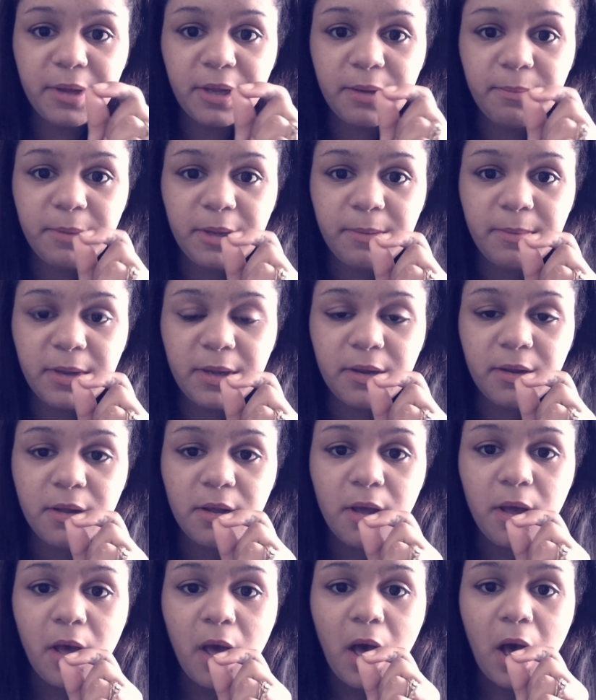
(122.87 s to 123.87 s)
big maybe
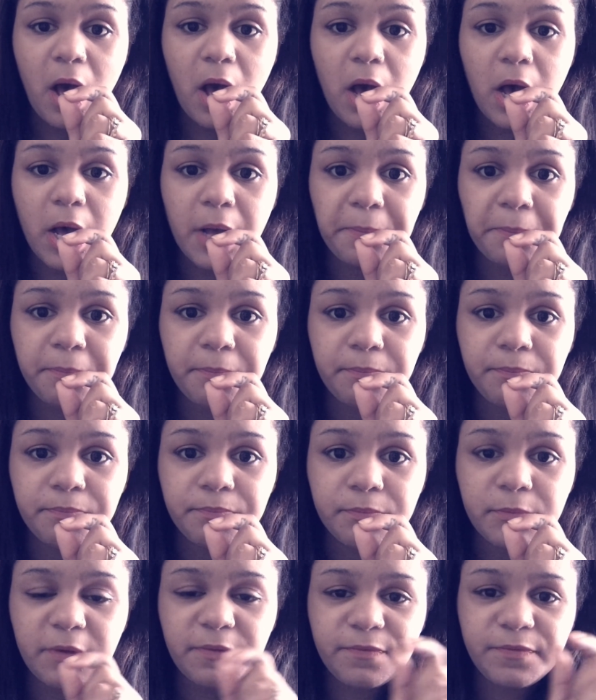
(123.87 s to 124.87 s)

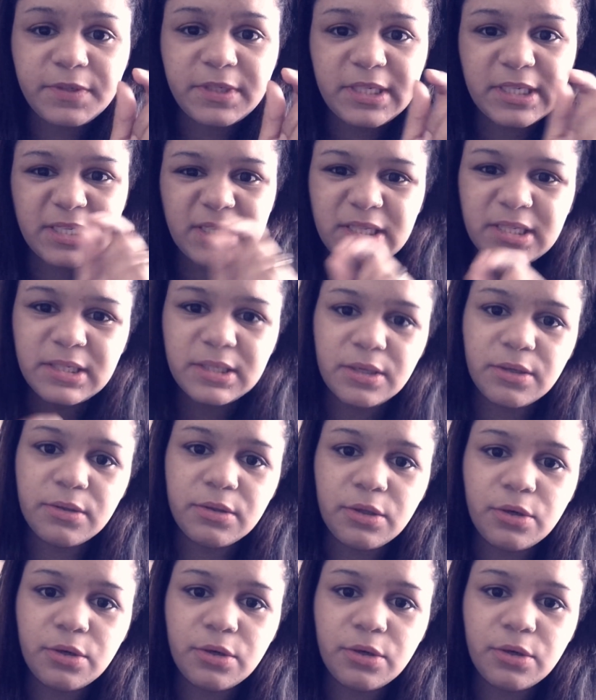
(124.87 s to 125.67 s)
of 6